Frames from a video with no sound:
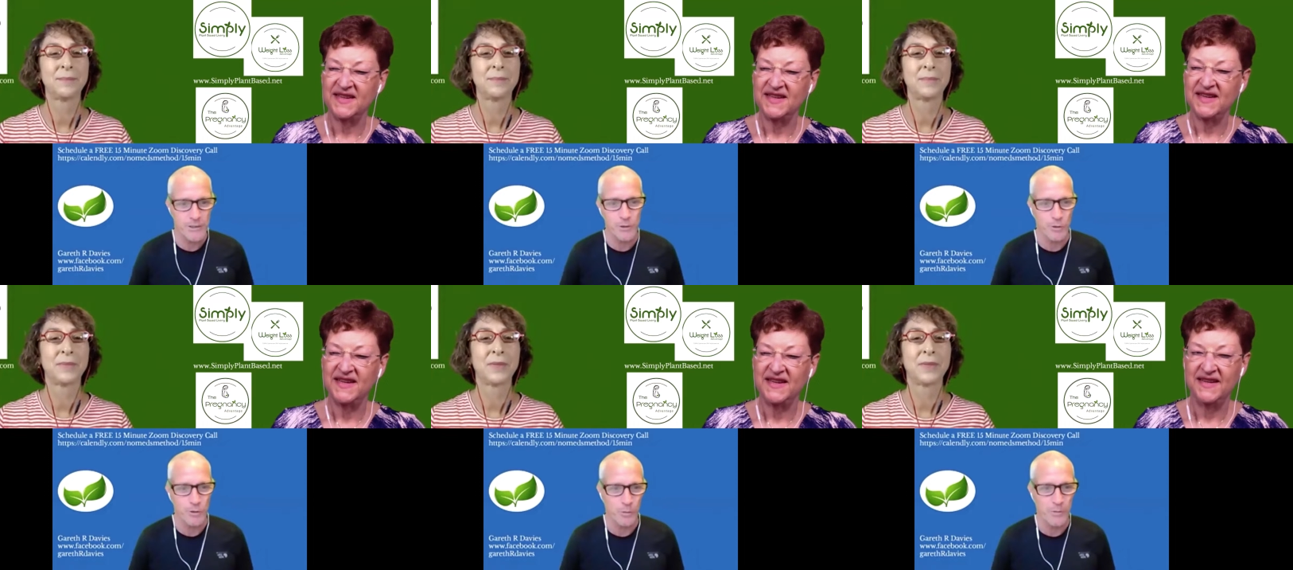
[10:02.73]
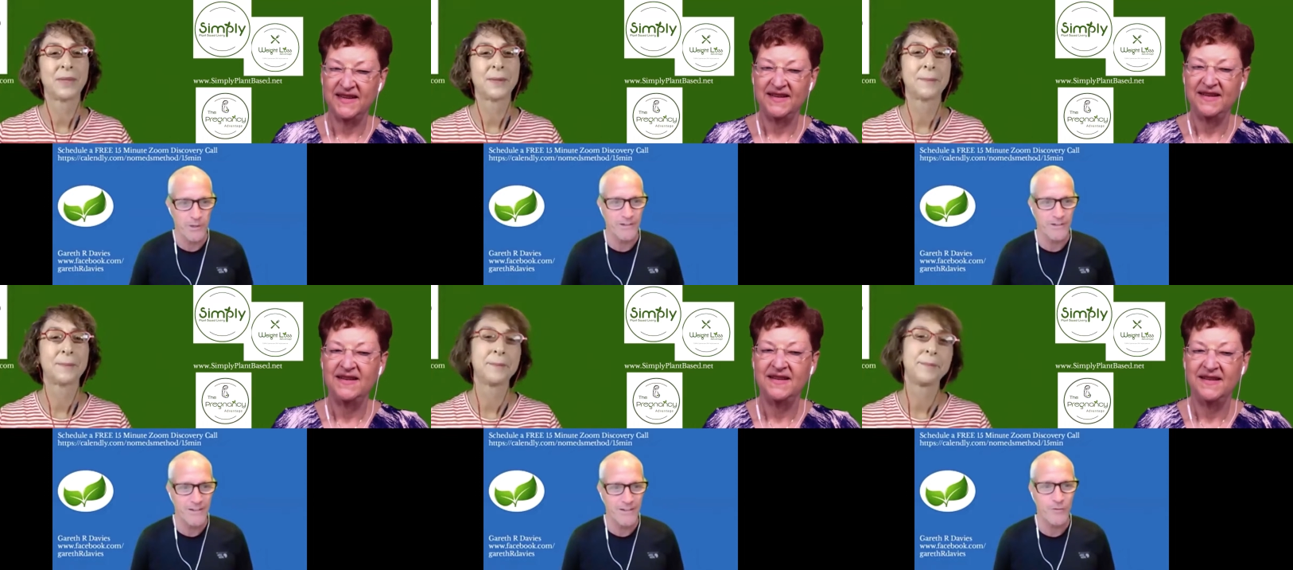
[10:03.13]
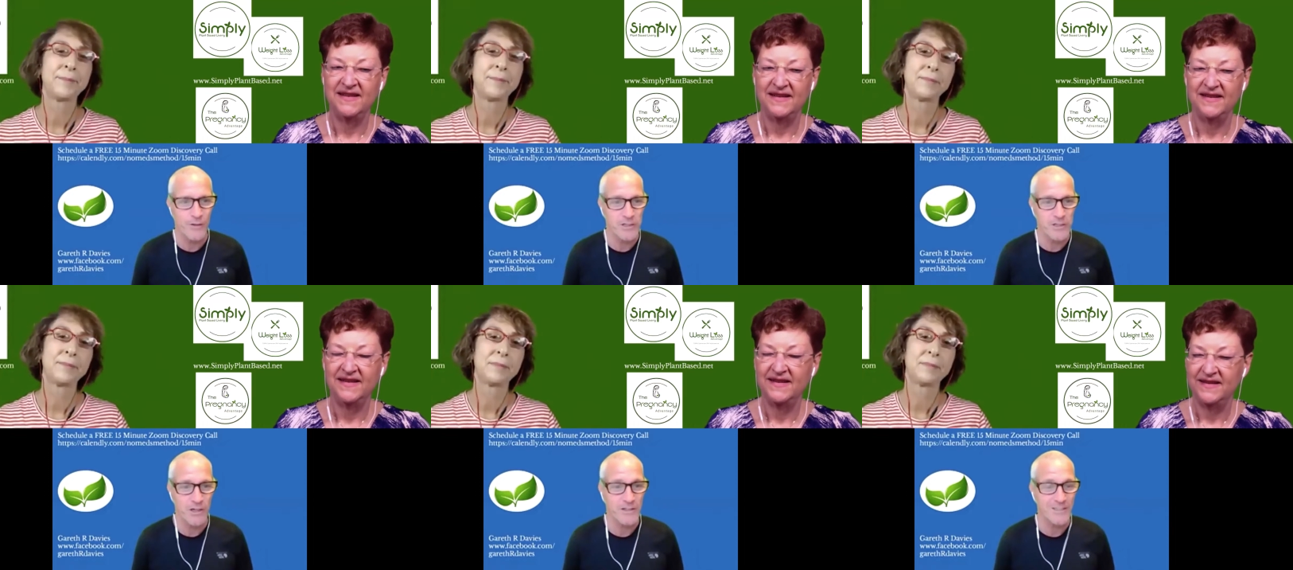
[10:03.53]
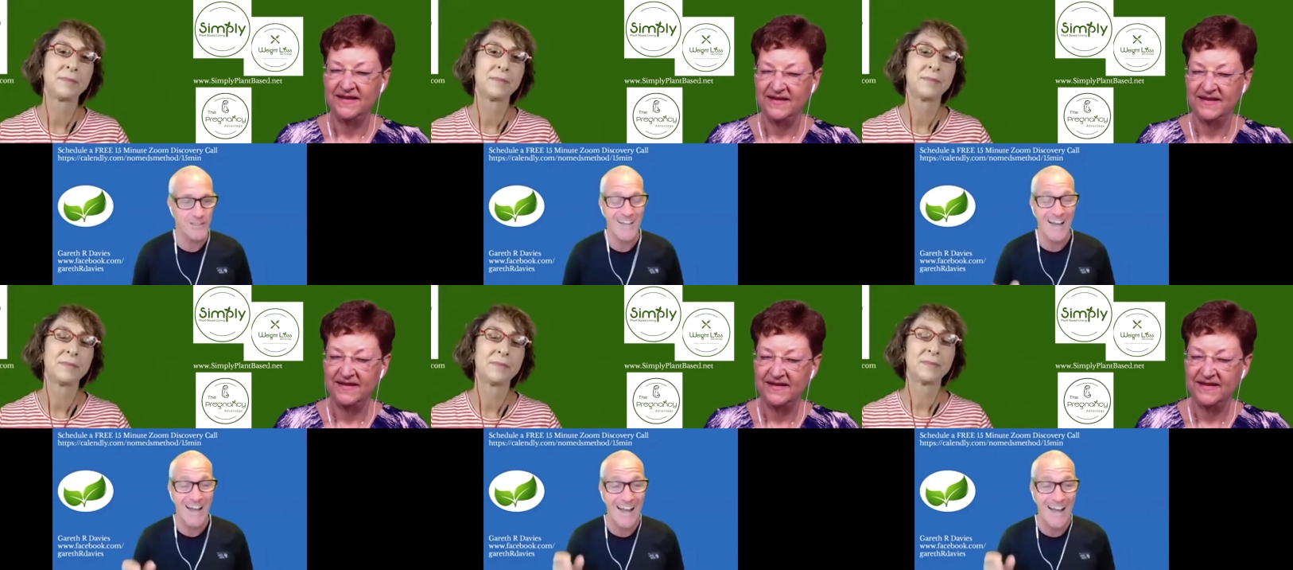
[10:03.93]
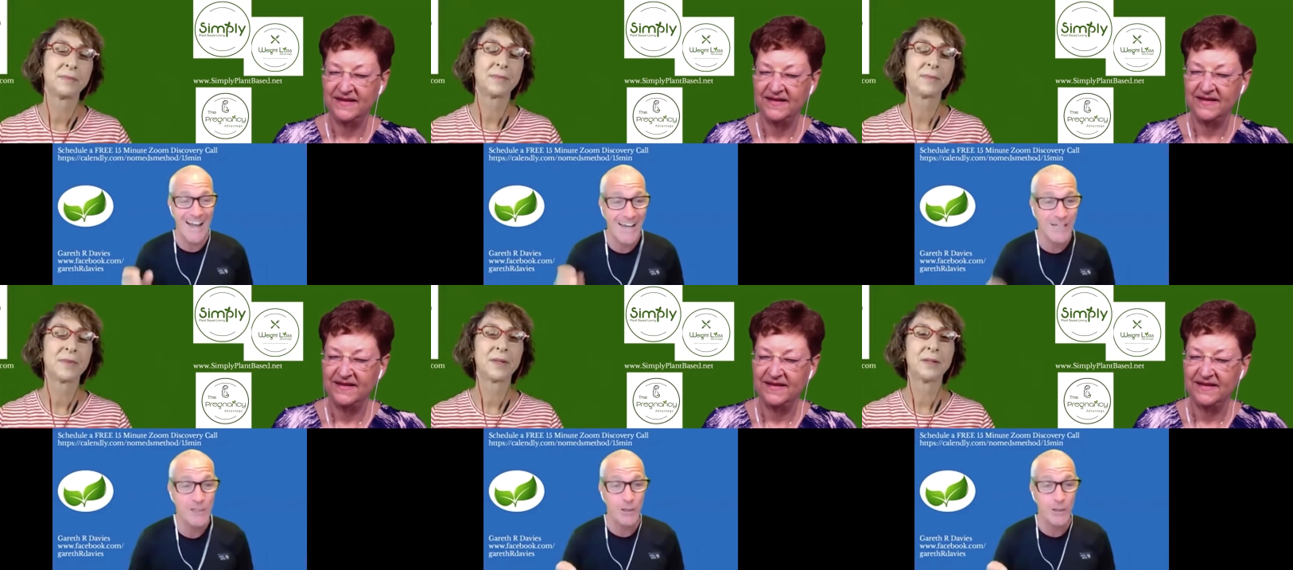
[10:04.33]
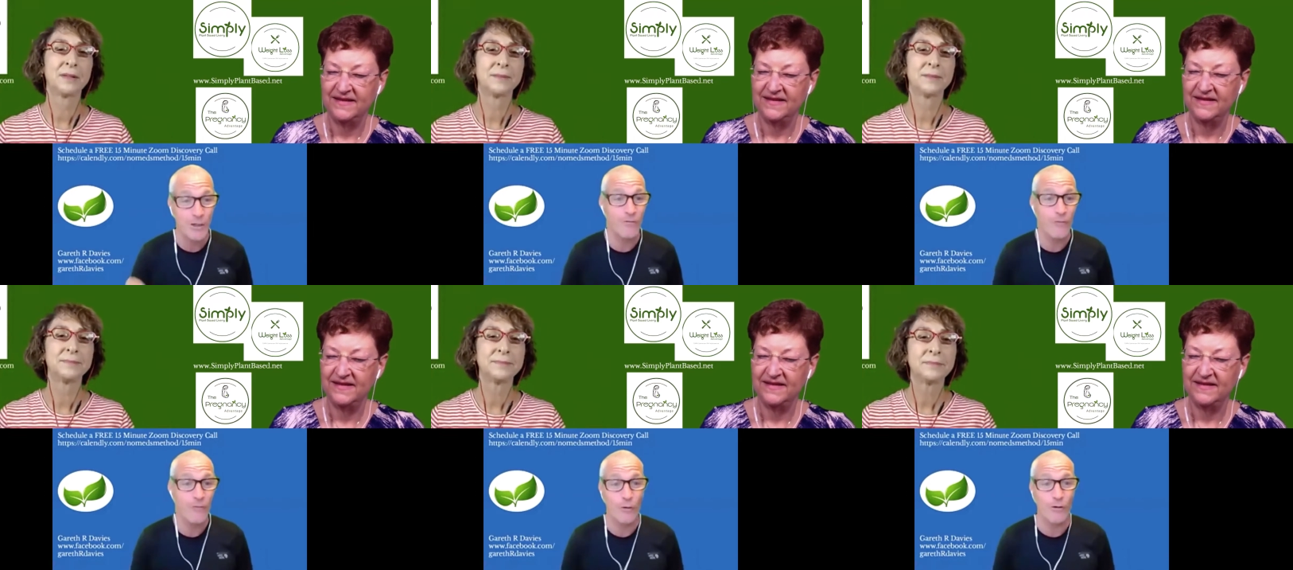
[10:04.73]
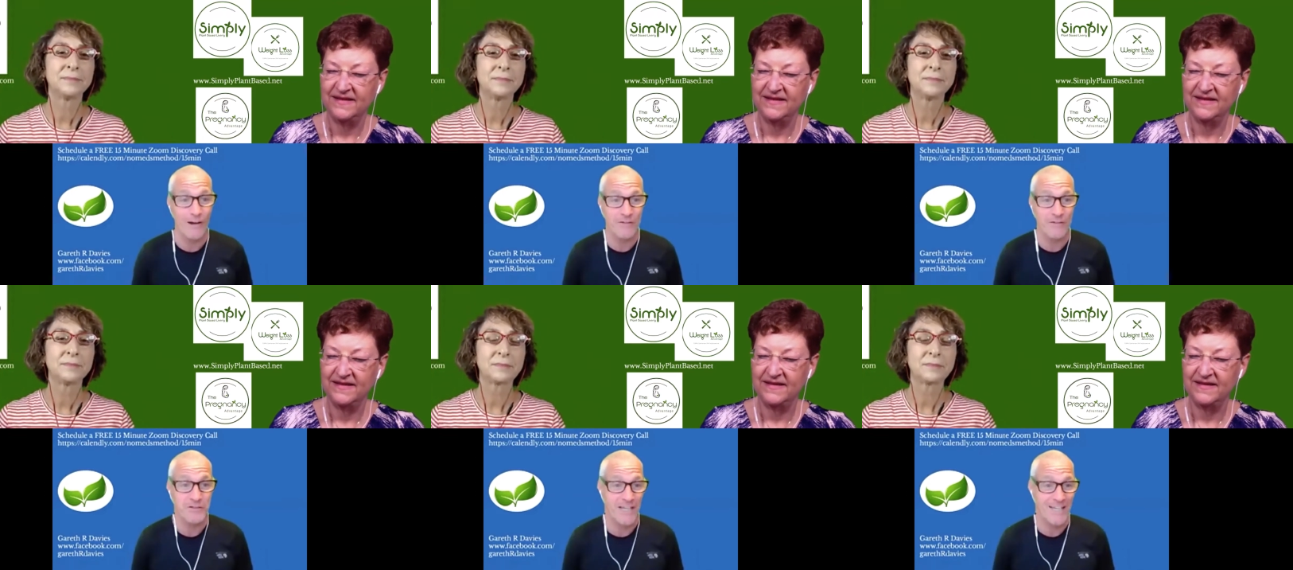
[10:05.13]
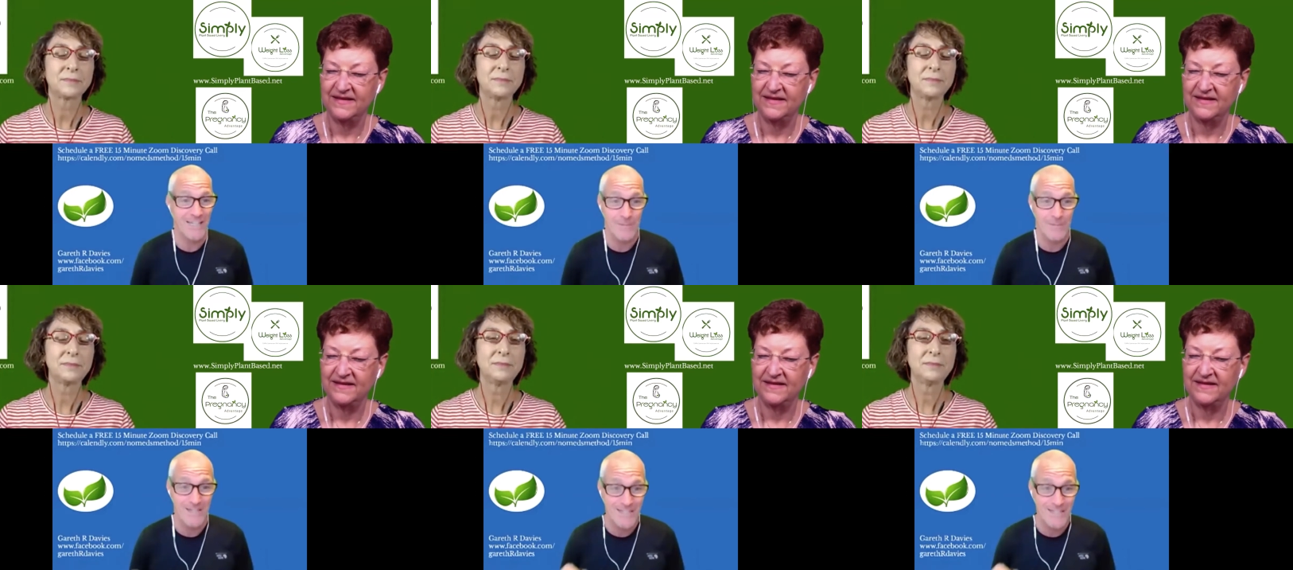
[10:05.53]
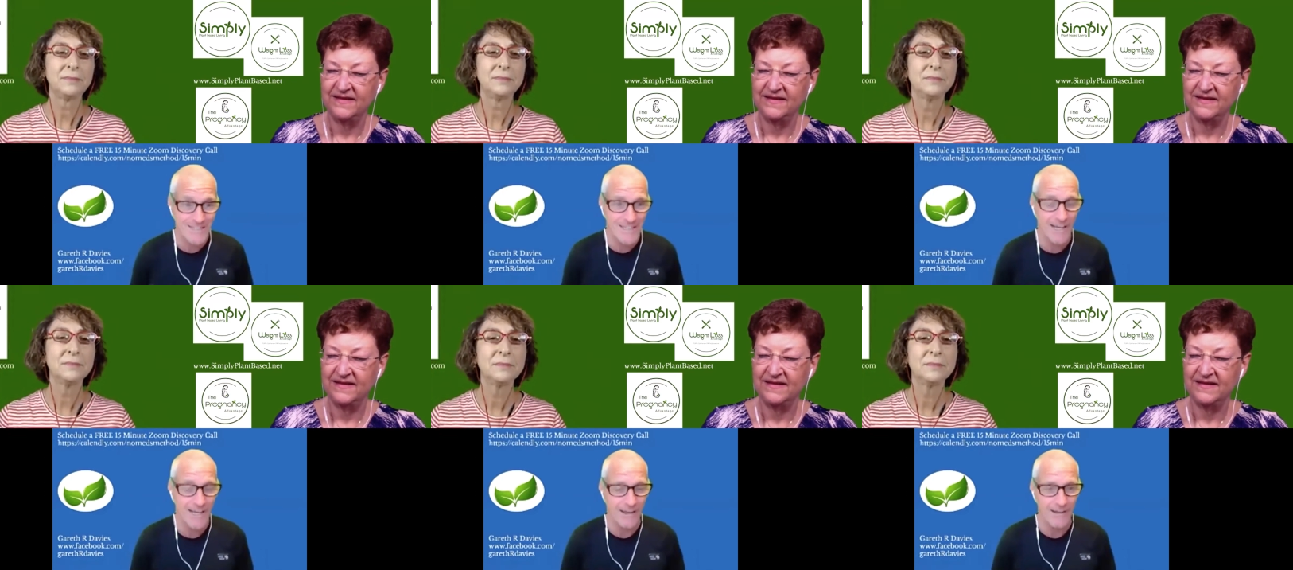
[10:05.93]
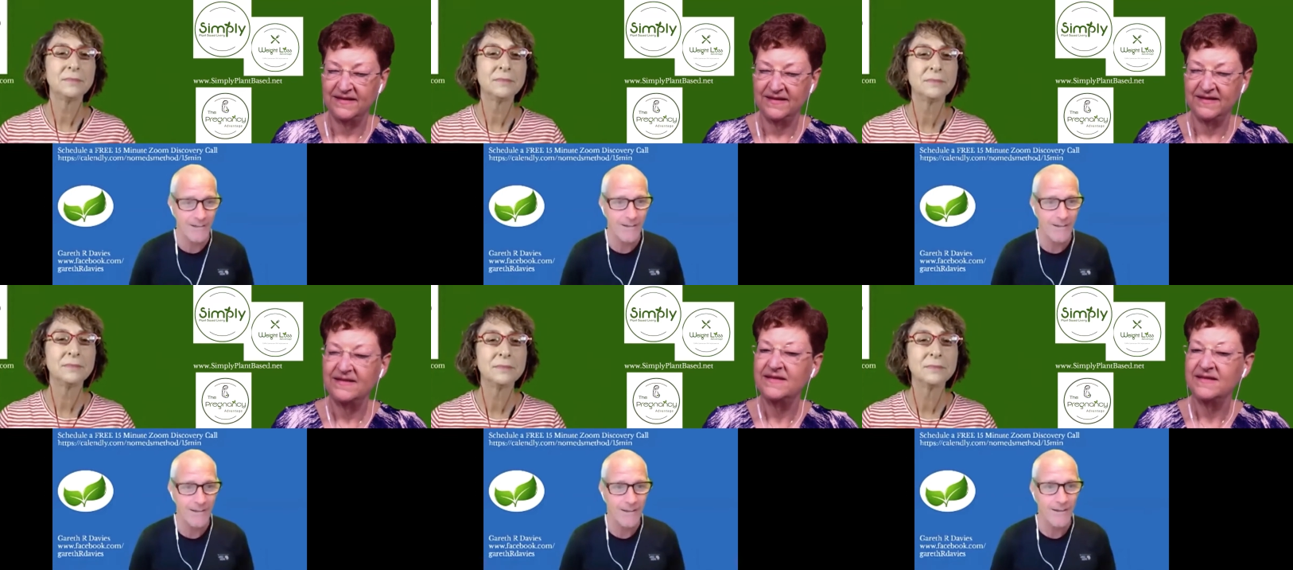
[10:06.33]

Speaker 1: in school being different sizes. I actually got a photograph sent to me today,